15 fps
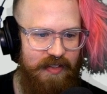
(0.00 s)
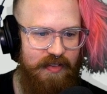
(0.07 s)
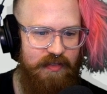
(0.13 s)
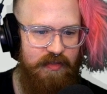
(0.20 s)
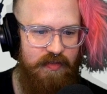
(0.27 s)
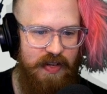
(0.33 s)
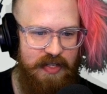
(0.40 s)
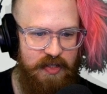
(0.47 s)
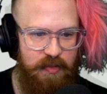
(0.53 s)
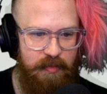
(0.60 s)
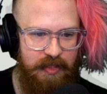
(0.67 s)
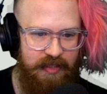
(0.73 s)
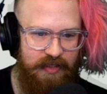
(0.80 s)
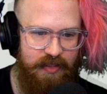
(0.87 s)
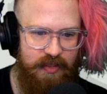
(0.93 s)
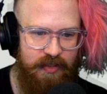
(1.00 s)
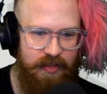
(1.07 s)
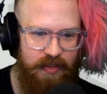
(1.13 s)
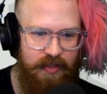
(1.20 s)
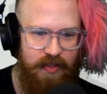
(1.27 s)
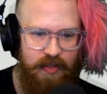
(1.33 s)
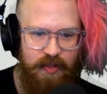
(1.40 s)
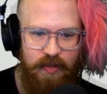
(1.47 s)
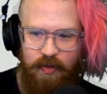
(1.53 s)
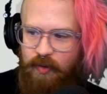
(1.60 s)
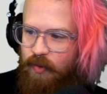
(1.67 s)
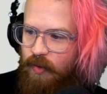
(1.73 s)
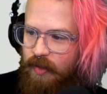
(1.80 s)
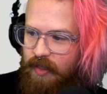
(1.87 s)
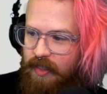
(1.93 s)
vestments,
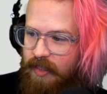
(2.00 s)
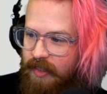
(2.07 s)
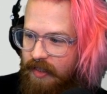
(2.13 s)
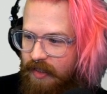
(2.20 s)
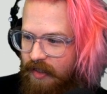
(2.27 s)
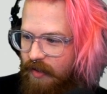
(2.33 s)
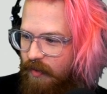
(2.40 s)
or